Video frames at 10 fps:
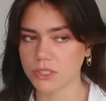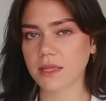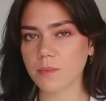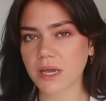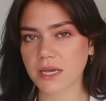I
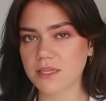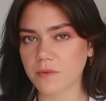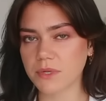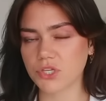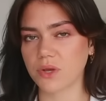think because
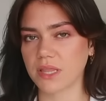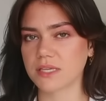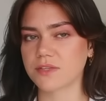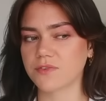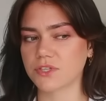I've been doing
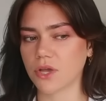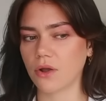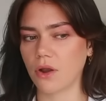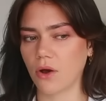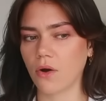this for
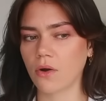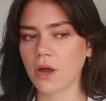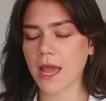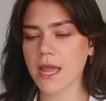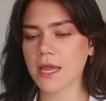so long,
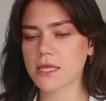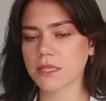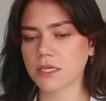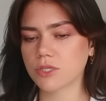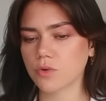A,
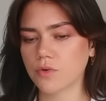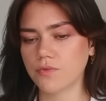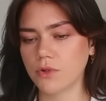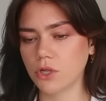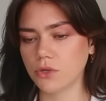they sort
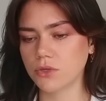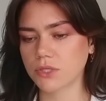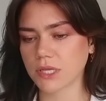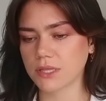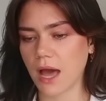of
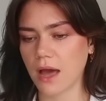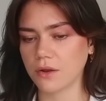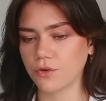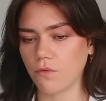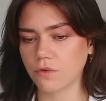lose
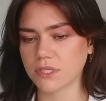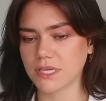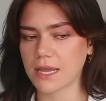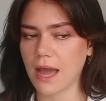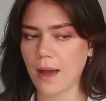their
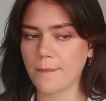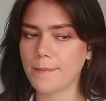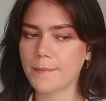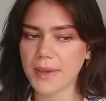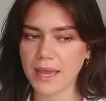novelty, and
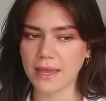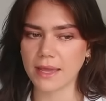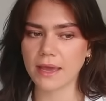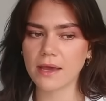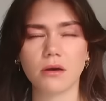
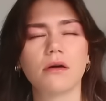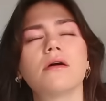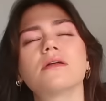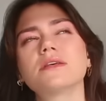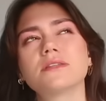B,
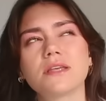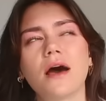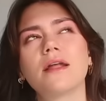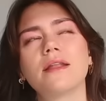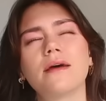oh, the
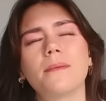sun.